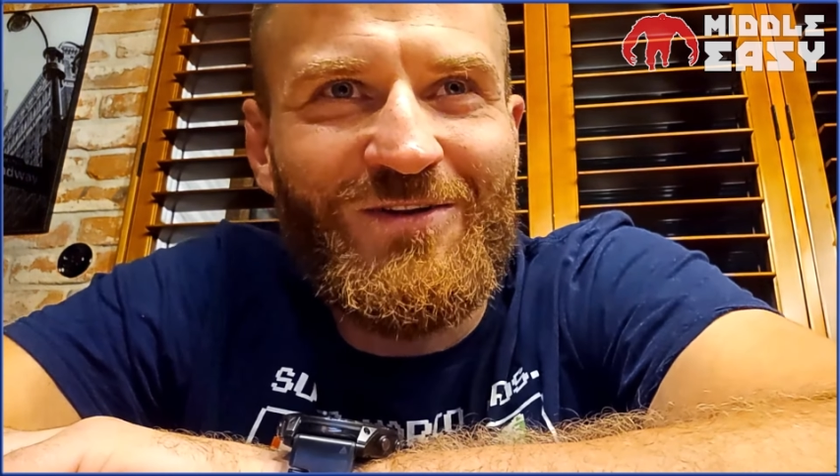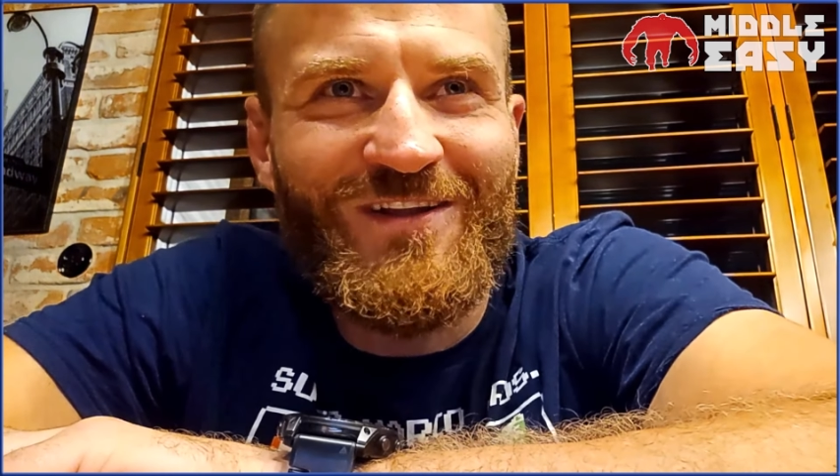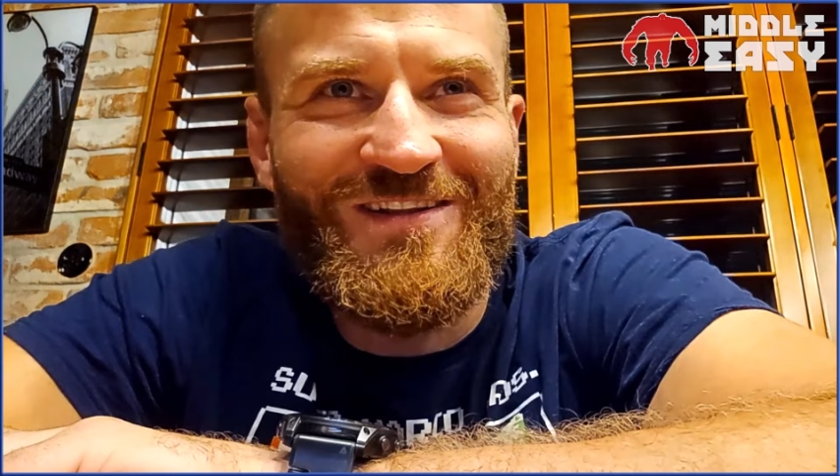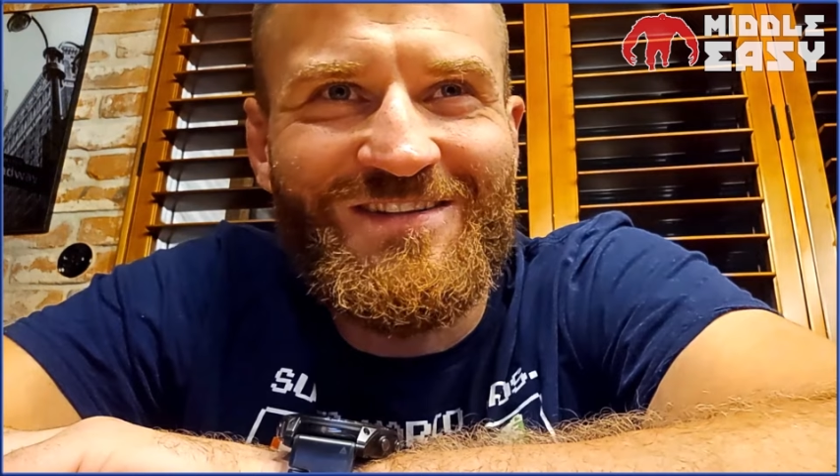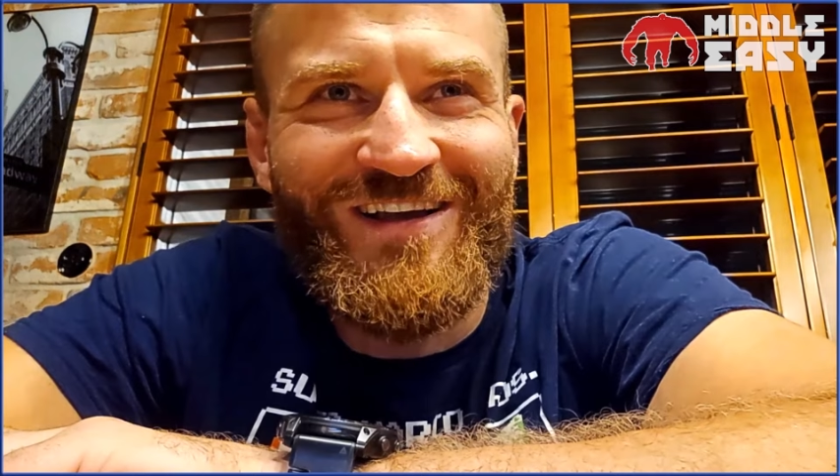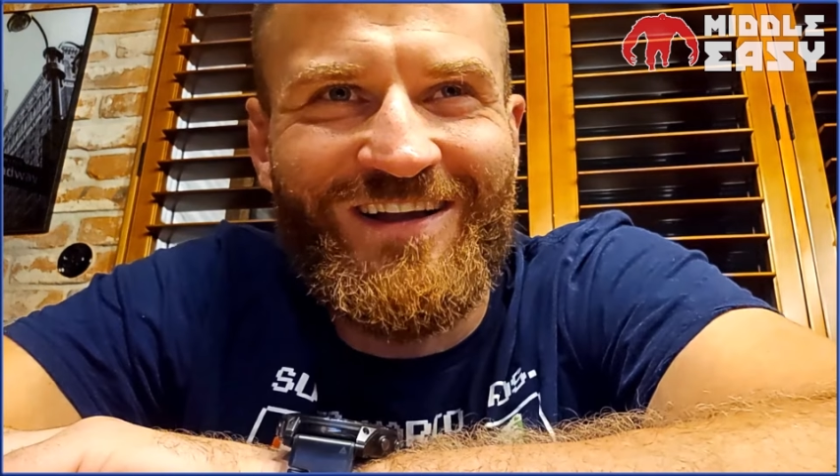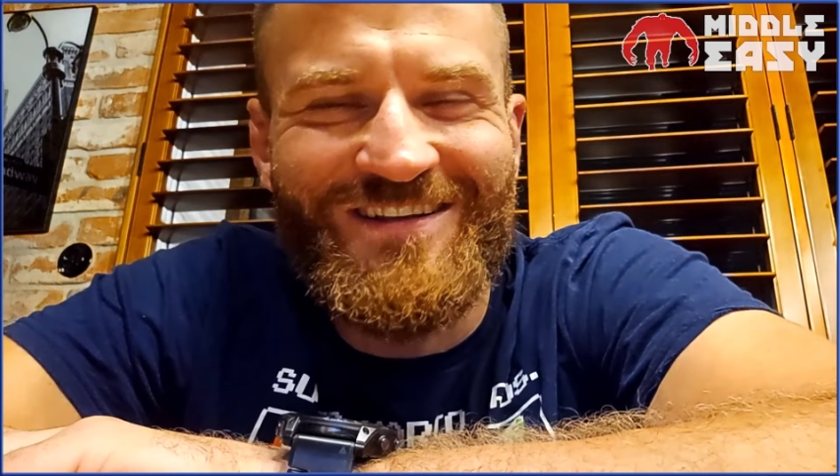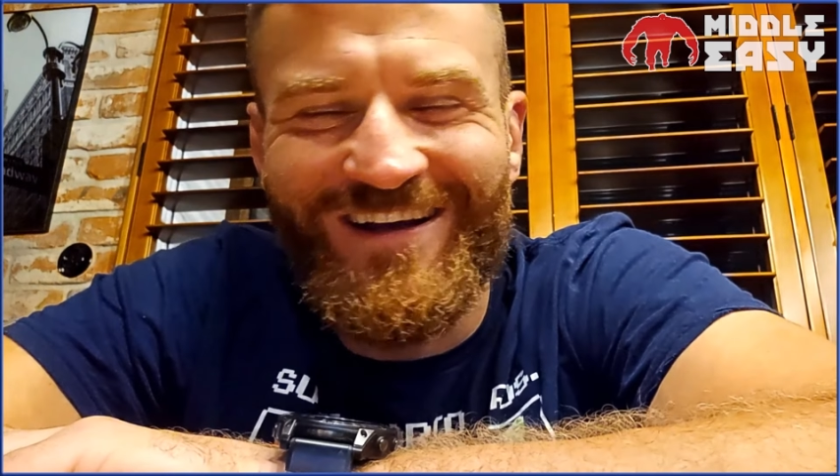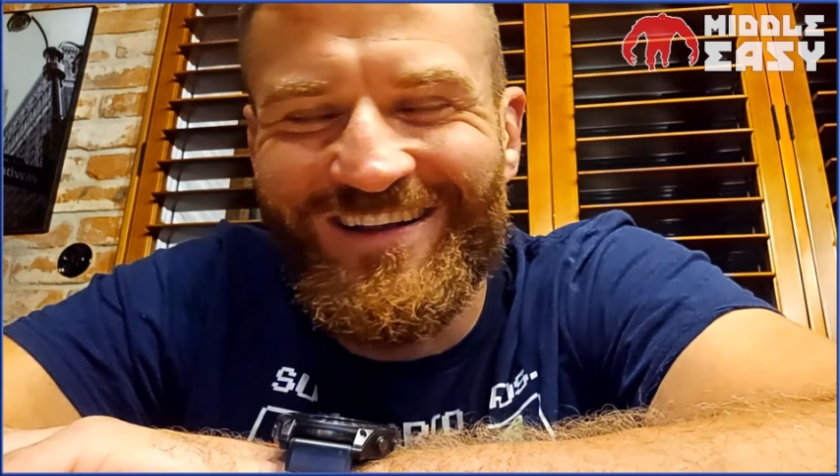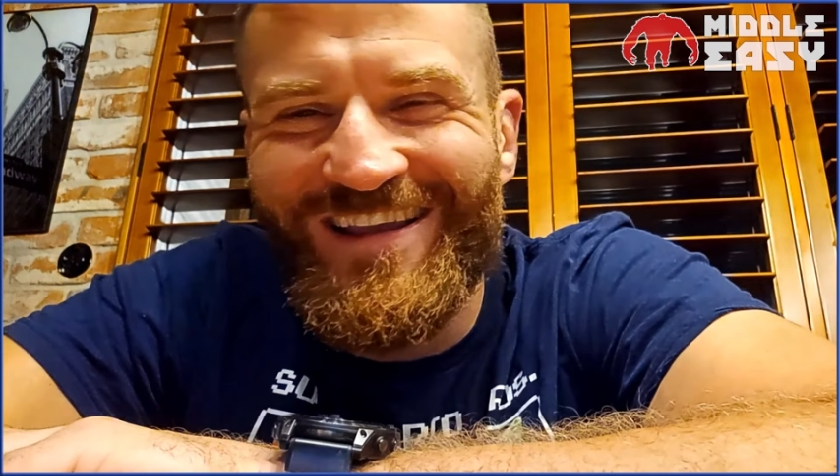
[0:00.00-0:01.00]
on
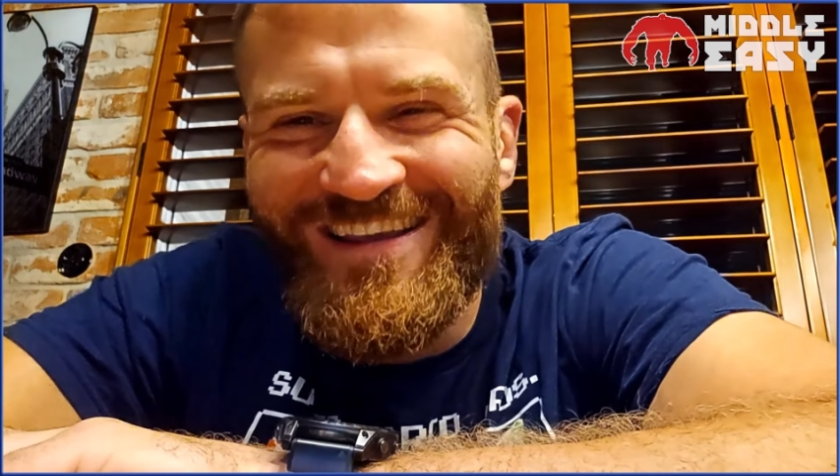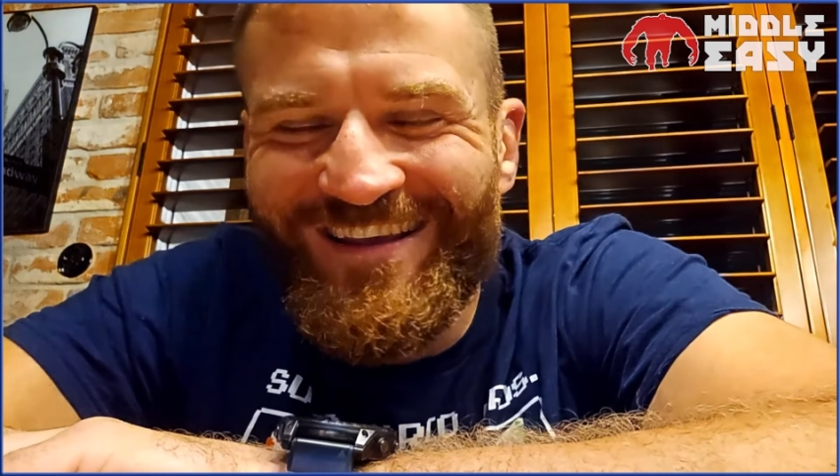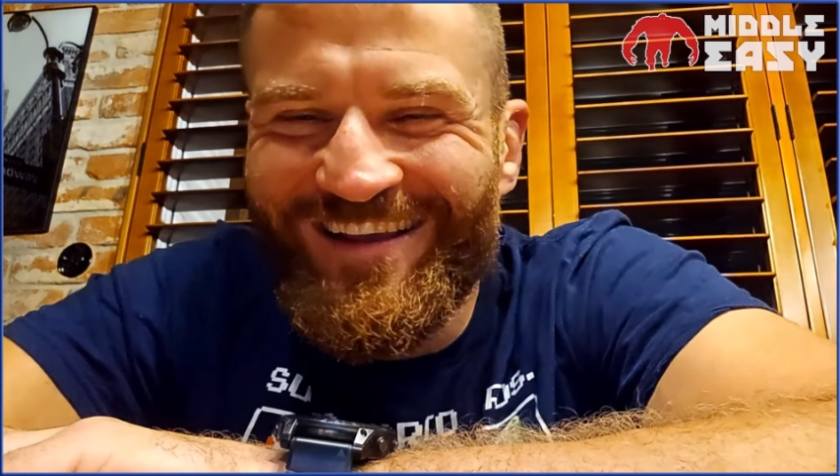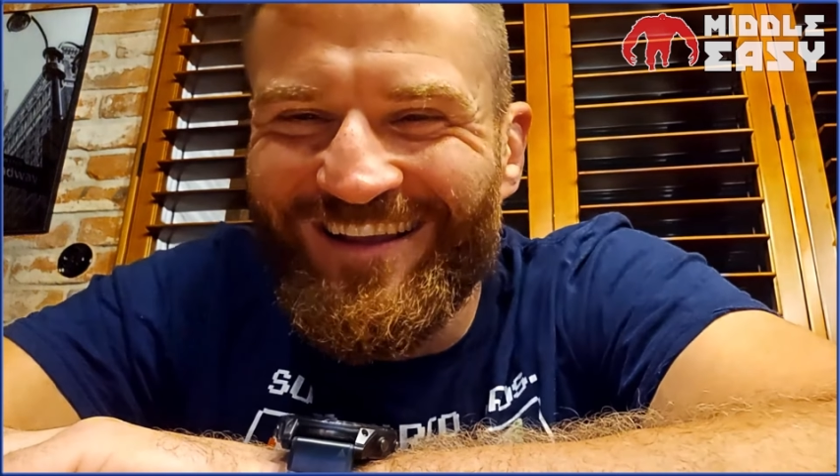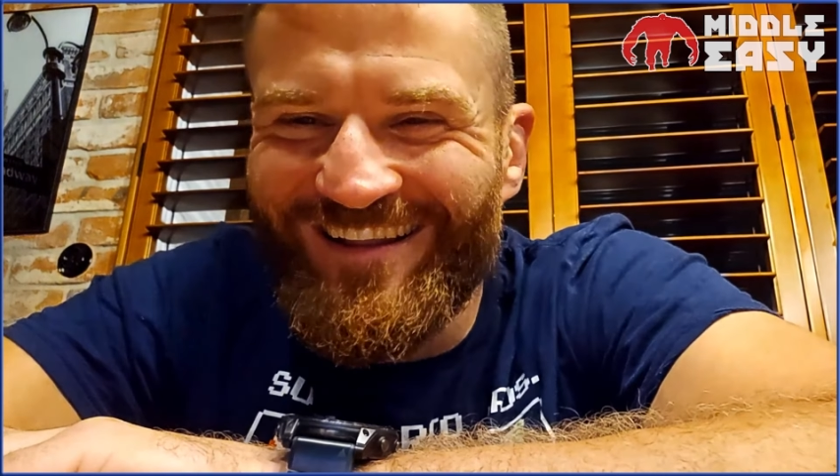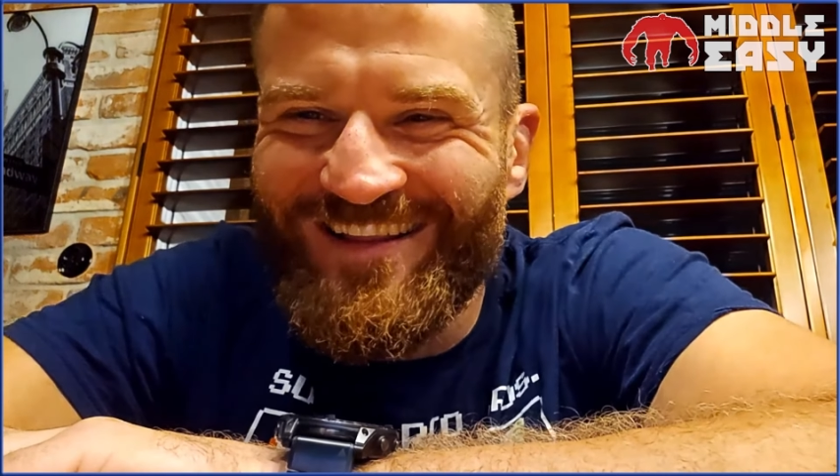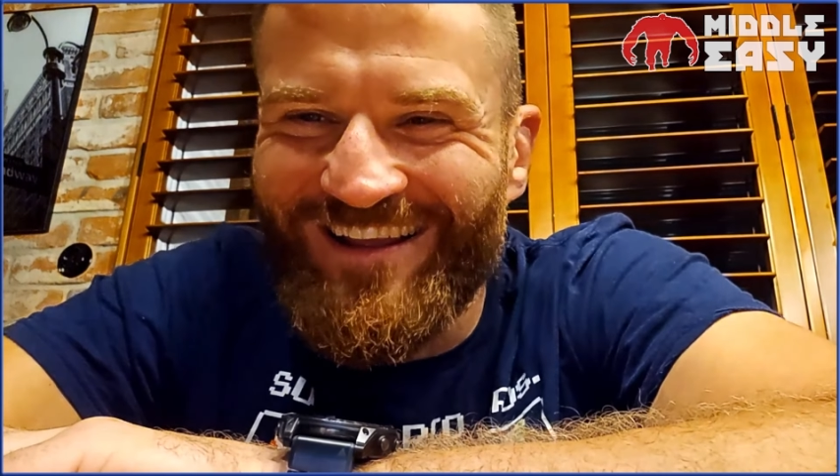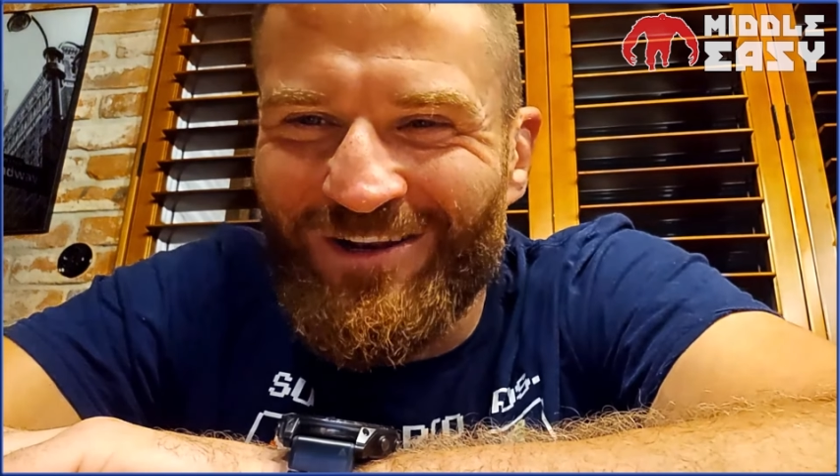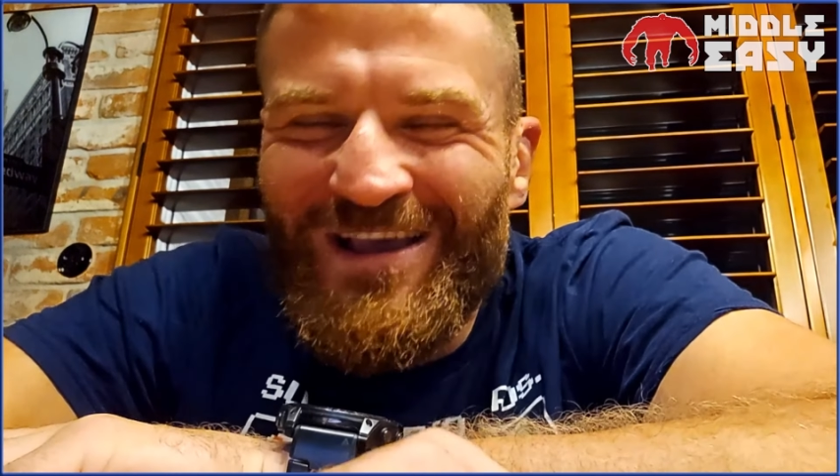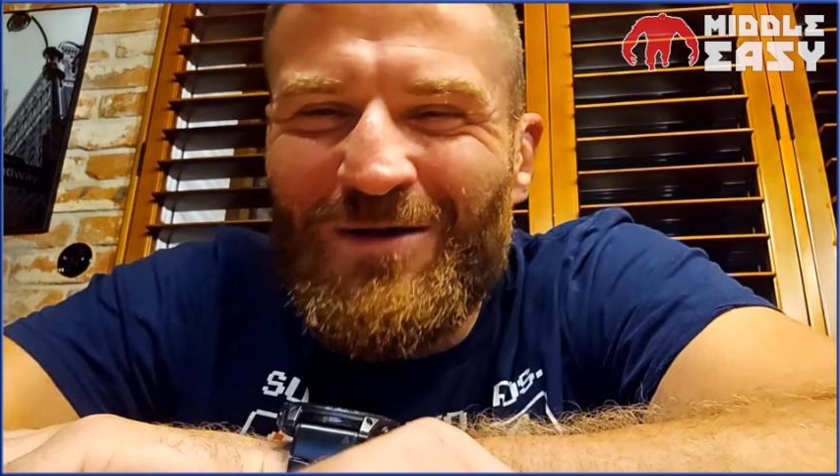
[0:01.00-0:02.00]
Adesanya. I
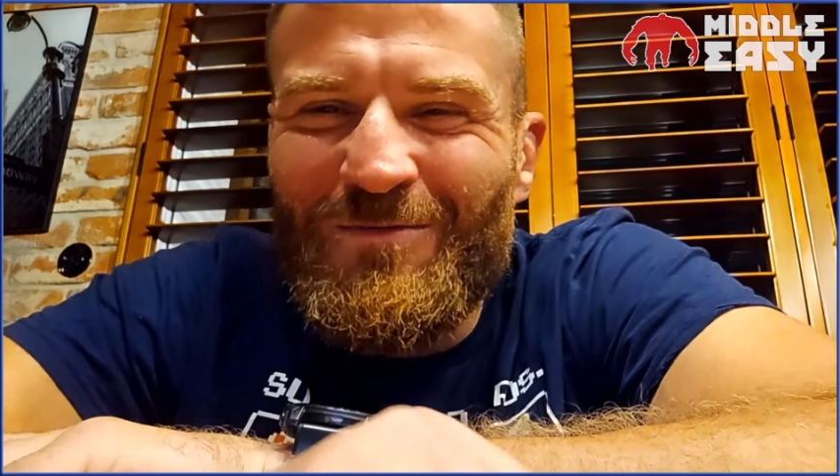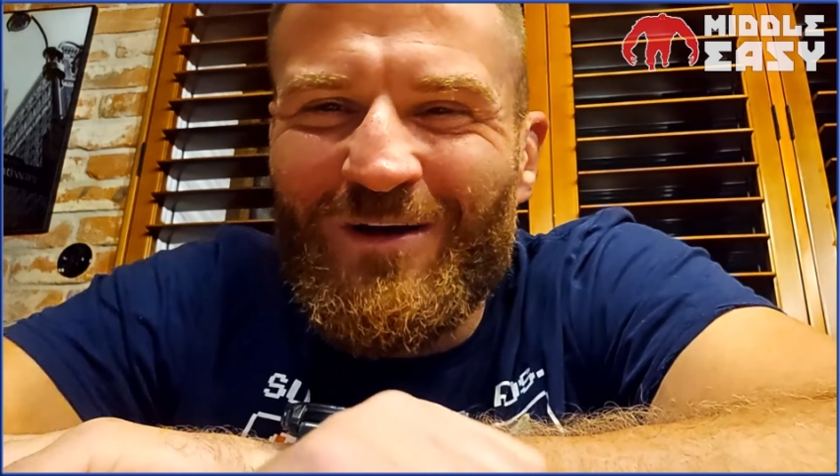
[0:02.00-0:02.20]
lost, but